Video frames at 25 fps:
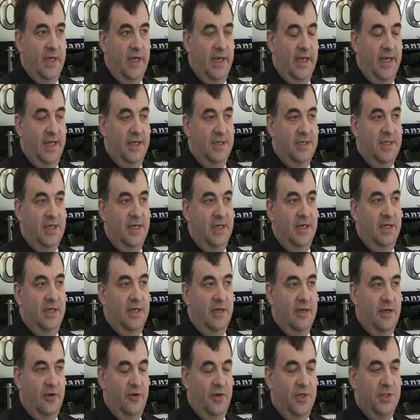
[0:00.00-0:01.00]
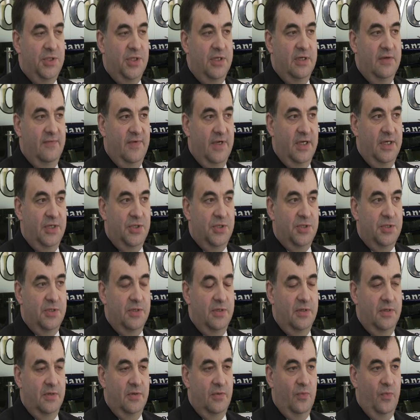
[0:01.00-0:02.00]
and encourage
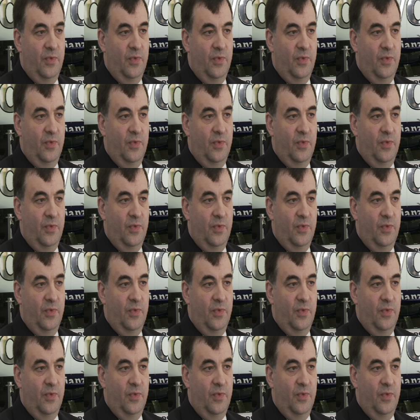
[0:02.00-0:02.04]
innovation,